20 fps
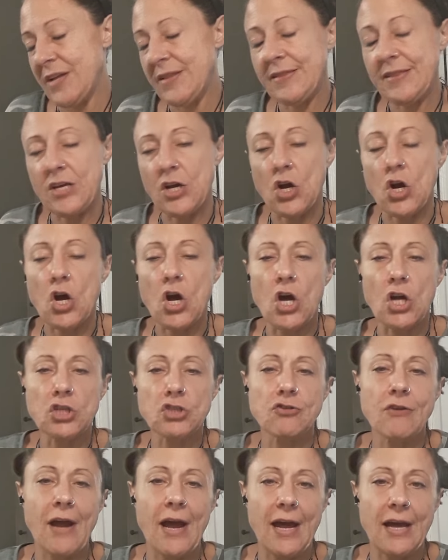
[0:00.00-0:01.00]
They're
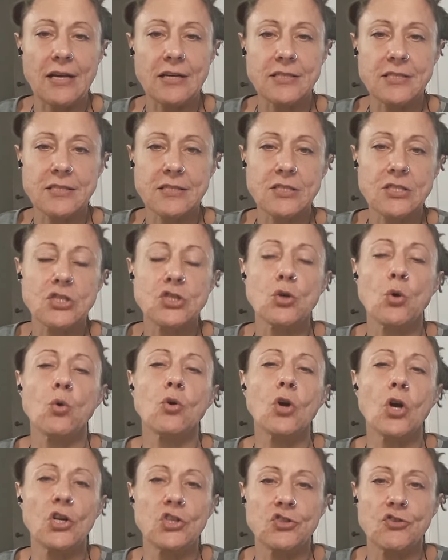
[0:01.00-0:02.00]
contracts, soul
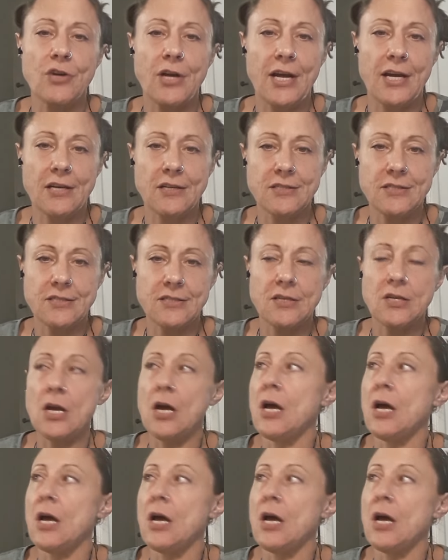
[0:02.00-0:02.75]
contracts.